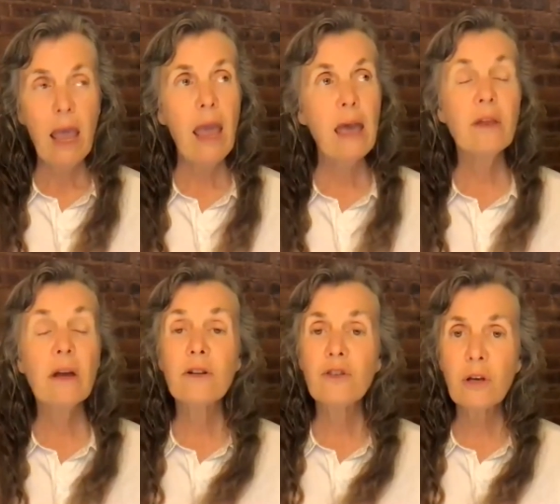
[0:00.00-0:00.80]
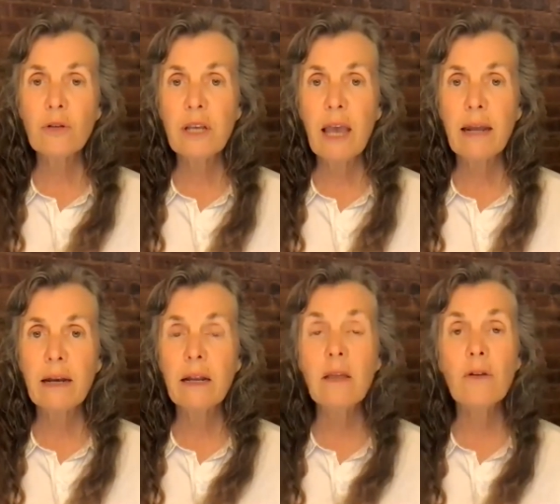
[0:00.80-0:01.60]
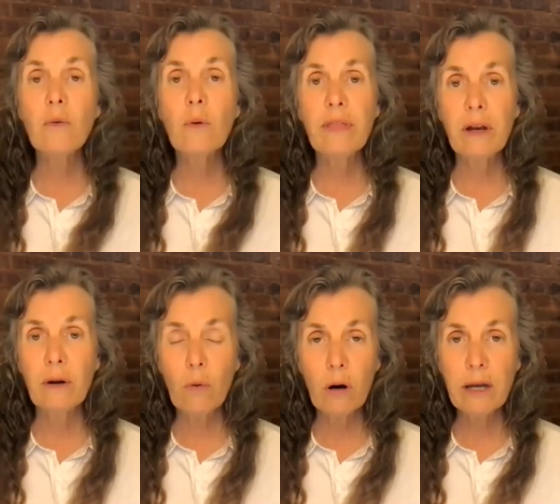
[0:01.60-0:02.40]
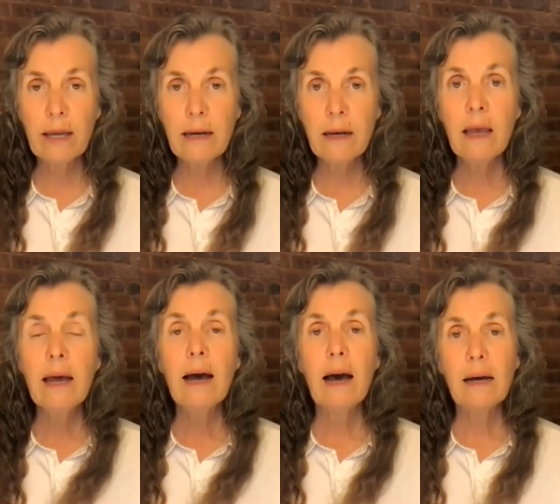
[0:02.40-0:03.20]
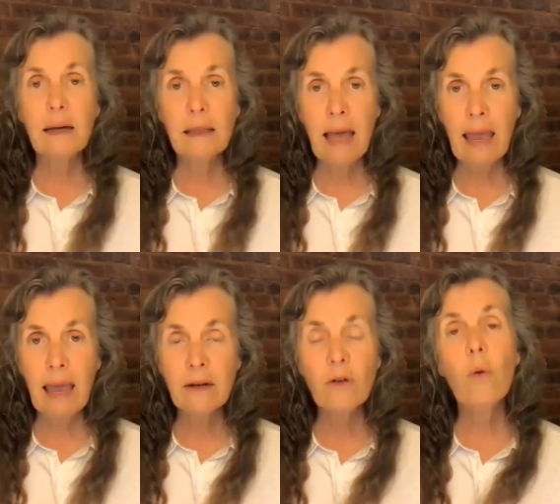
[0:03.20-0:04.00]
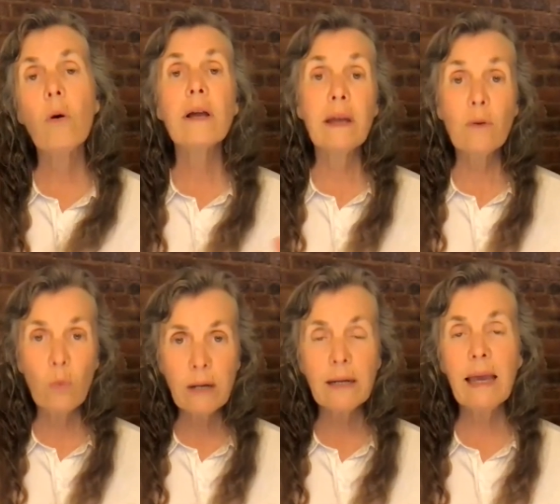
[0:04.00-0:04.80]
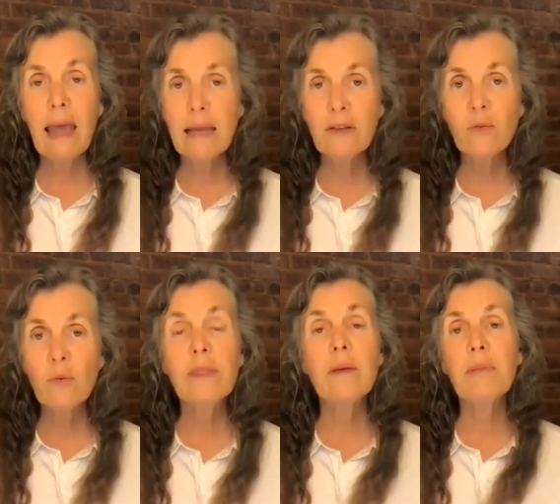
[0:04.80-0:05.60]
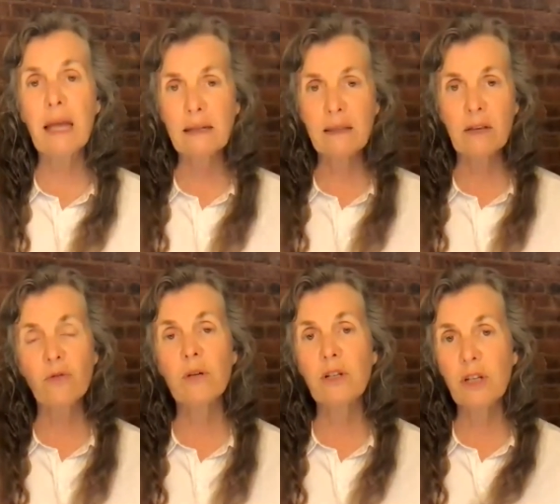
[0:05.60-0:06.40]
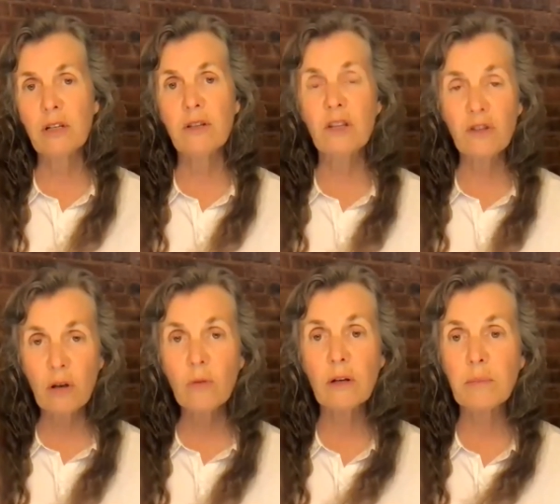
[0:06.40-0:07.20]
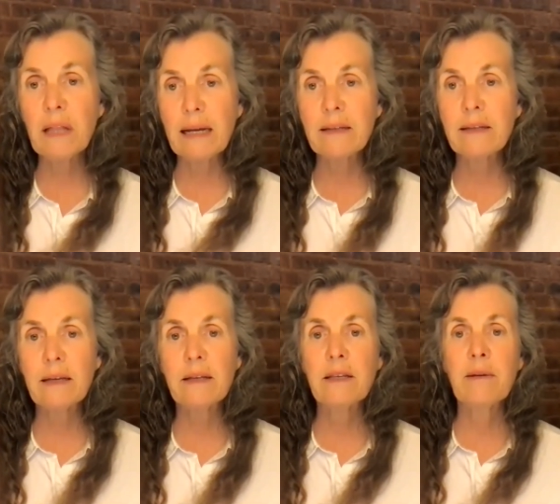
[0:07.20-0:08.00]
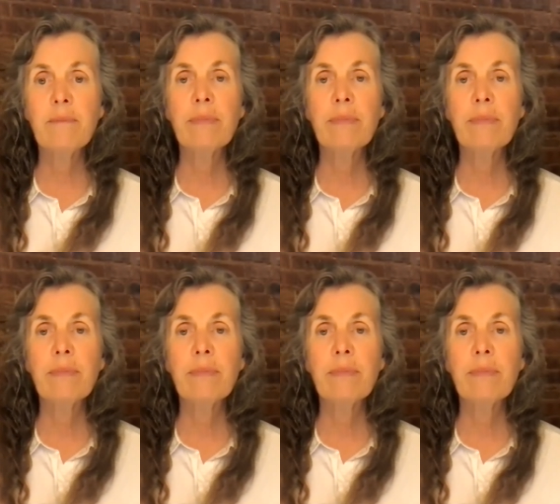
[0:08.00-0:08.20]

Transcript: And they're associated either with an organ, a gland, or in one case with a plexus, which is the solar plexus.